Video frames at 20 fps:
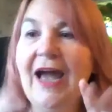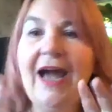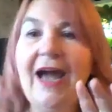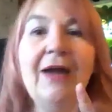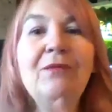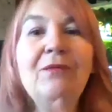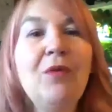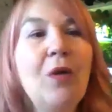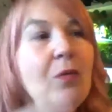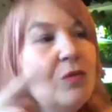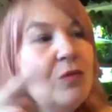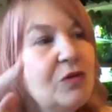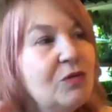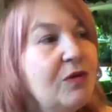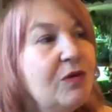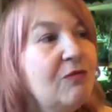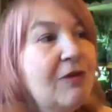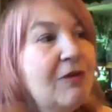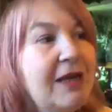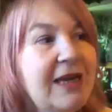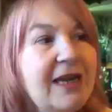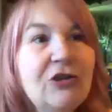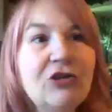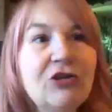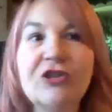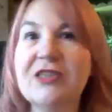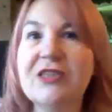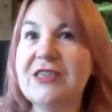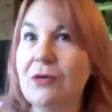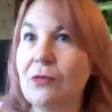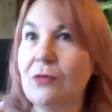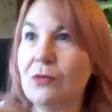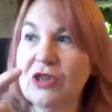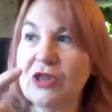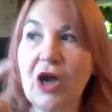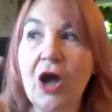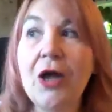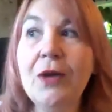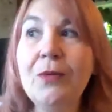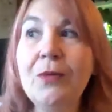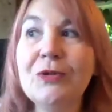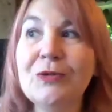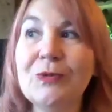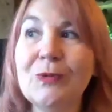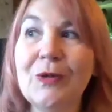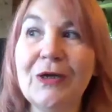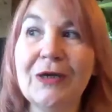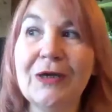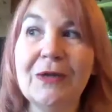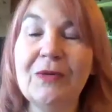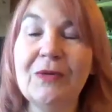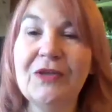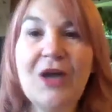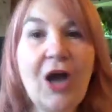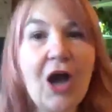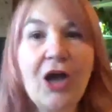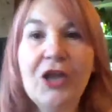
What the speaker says: And what was really interesting was I was working with her